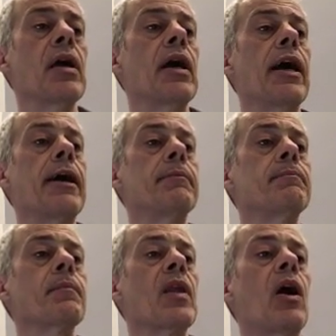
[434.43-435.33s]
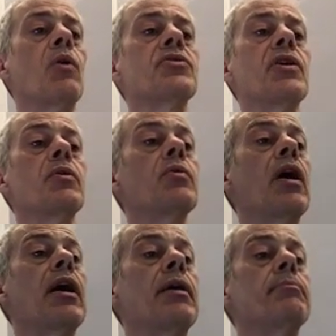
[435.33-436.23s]
Um, also,
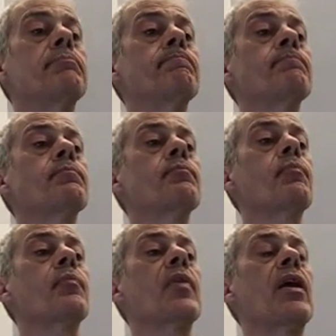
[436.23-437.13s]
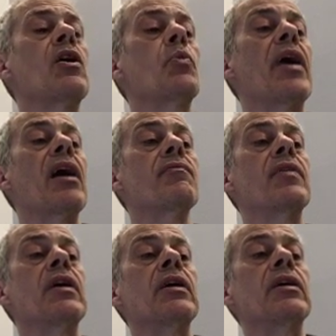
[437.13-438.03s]
um, we have
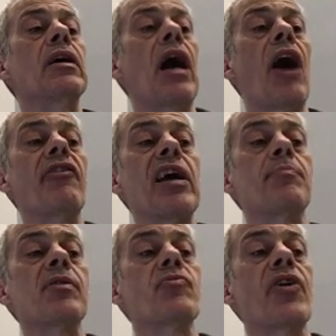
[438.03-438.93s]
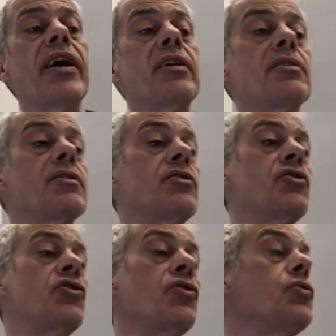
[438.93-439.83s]
RNA polymerase
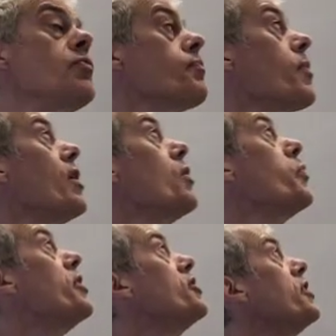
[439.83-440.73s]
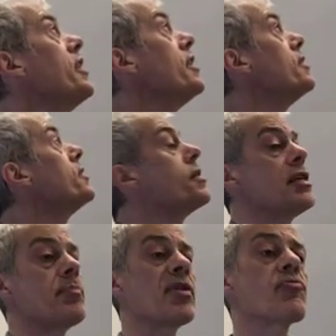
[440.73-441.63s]
2, which is the
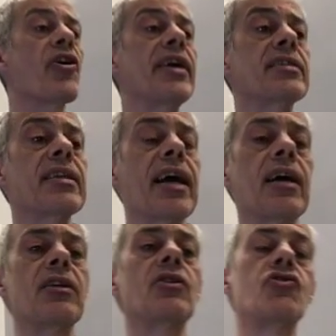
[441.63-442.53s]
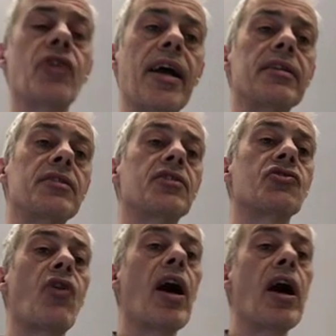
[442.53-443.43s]
polymerase that
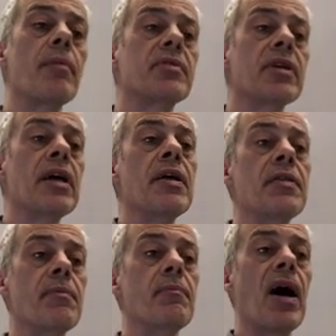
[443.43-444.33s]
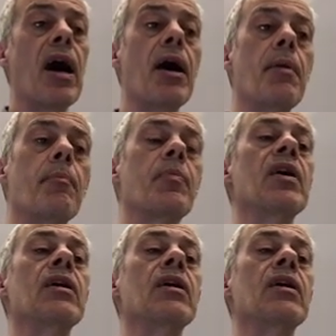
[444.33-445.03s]
transcribes um,